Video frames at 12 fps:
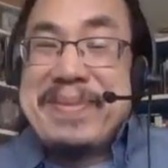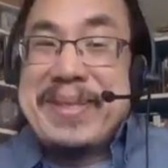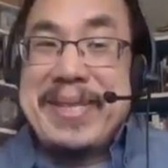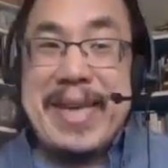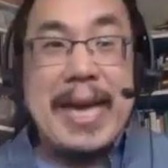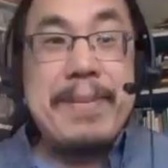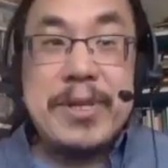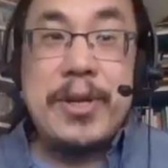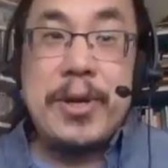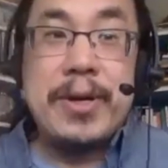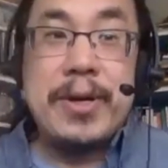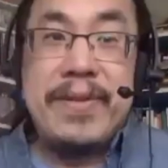games are
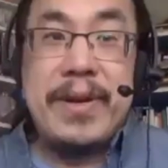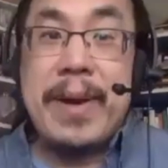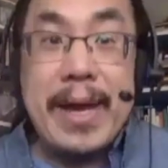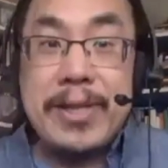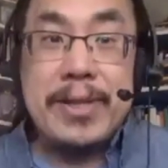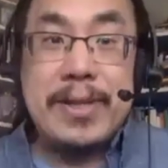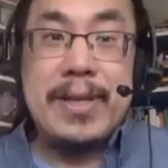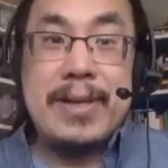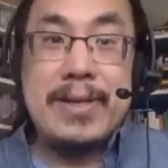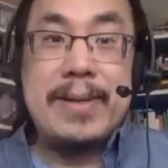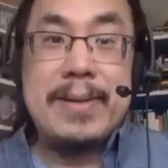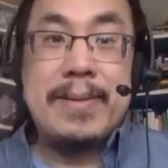yoga for your agency,
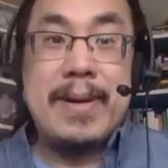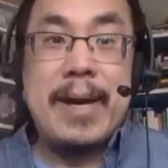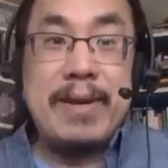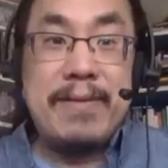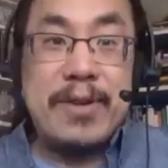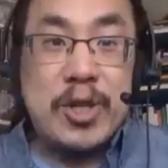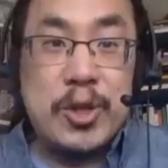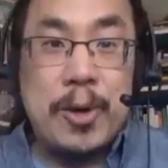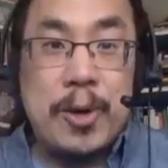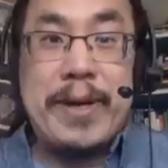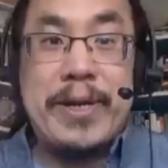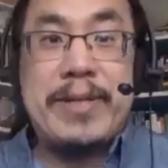right? For
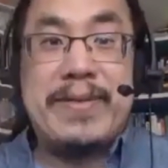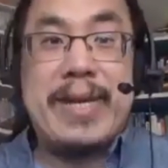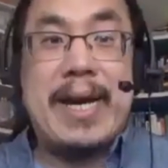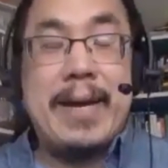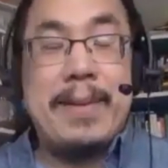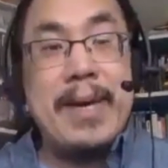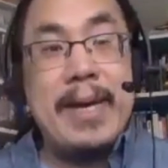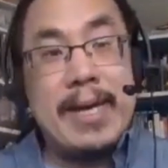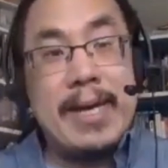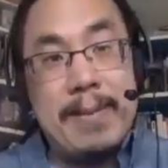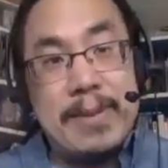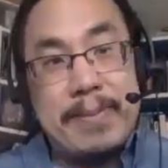short periods of time,
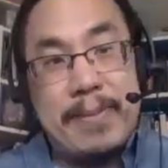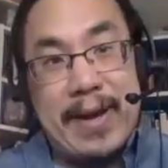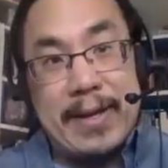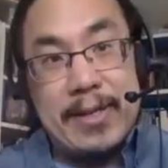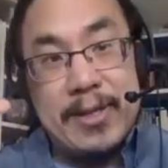games provide